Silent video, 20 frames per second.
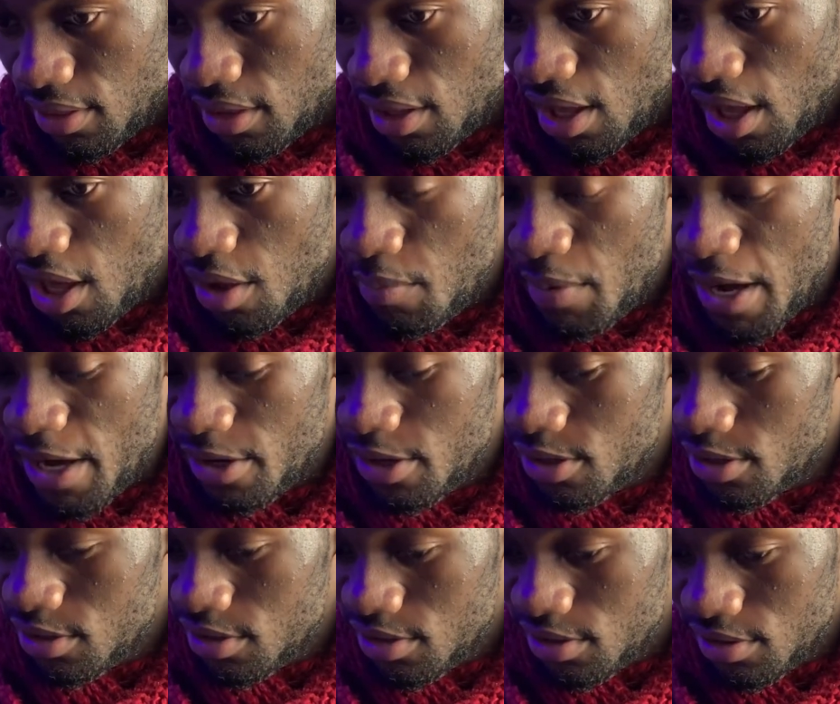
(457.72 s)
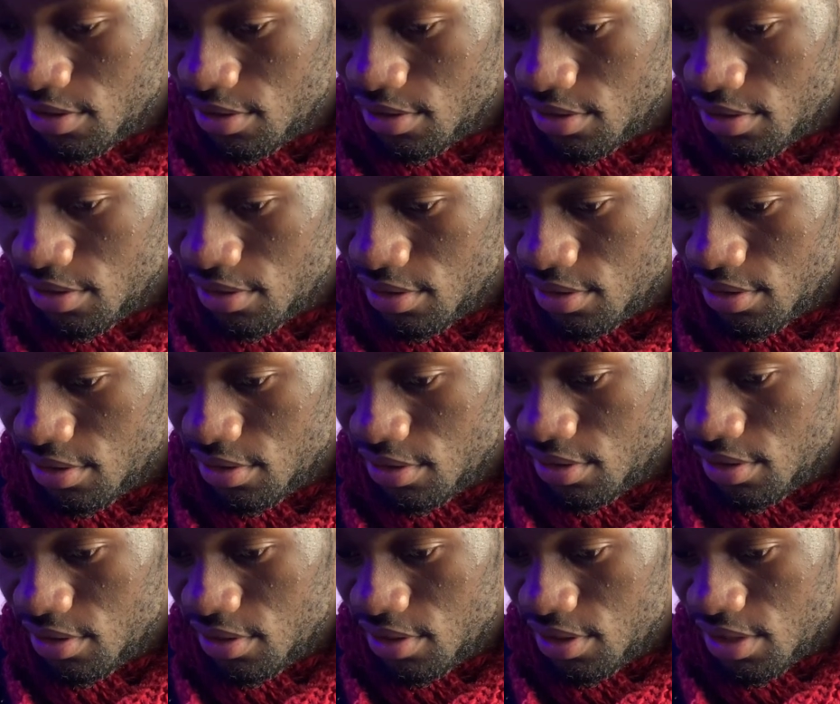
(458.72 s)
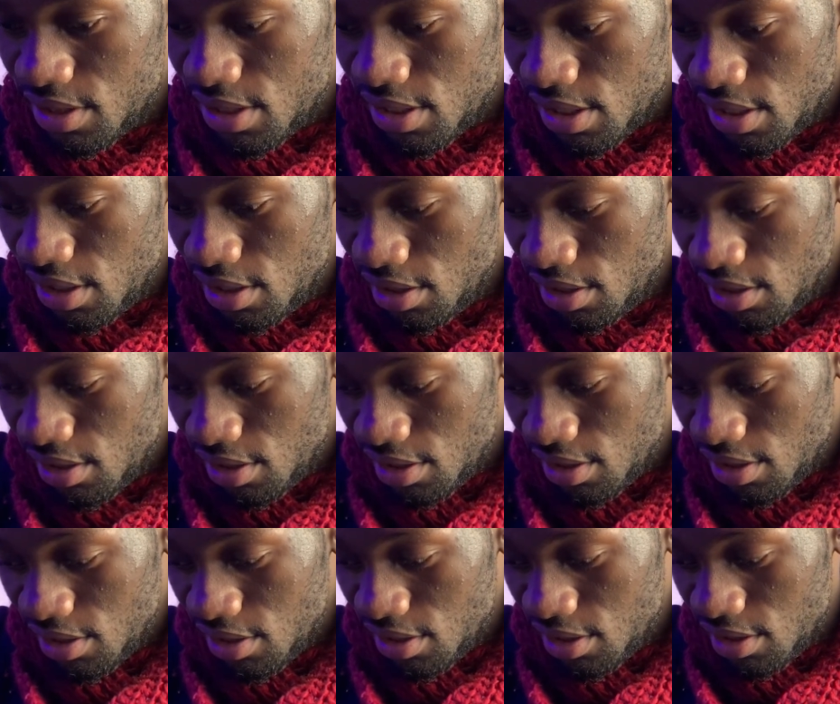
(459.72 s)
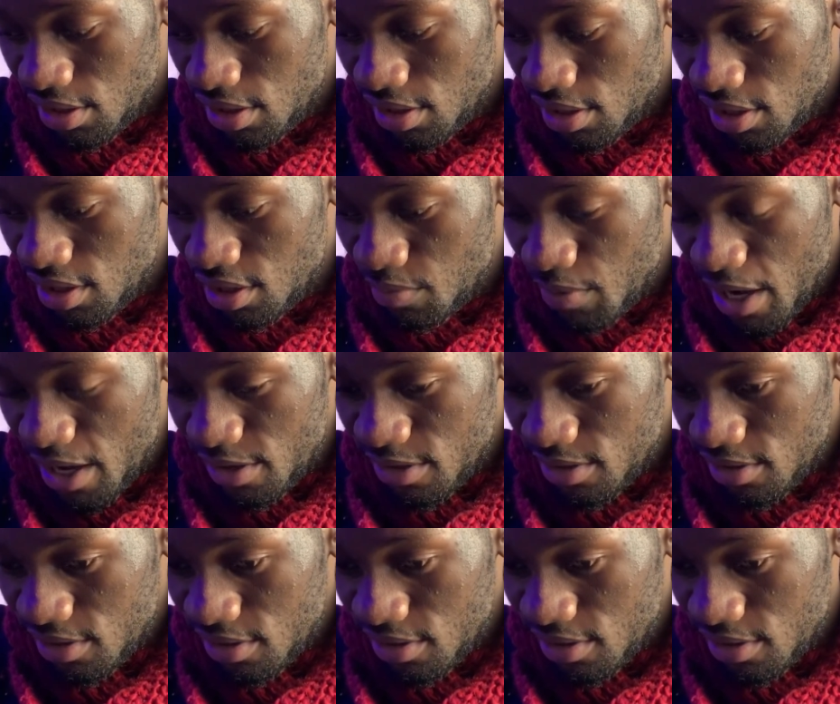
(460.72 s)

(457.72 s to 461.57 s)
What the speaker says: A minor, C, E minor.